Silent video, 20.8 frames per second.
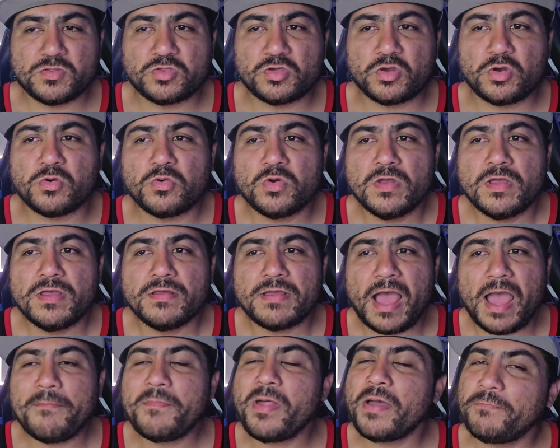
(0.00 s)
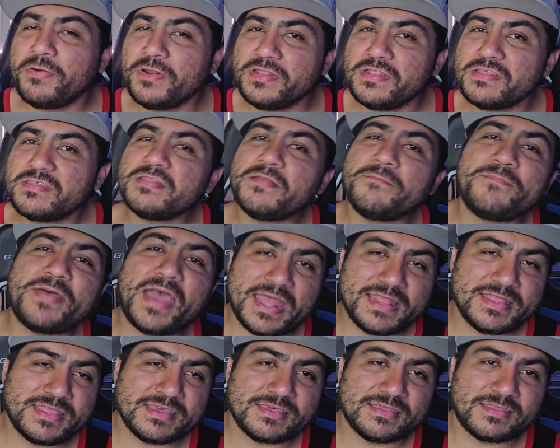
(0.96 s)
So I'm not putting this in the
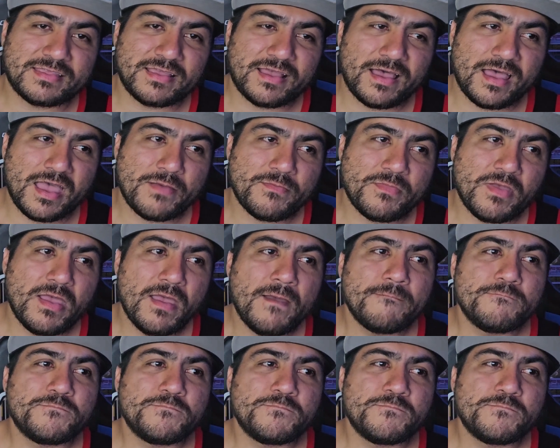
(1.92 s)
bad this time,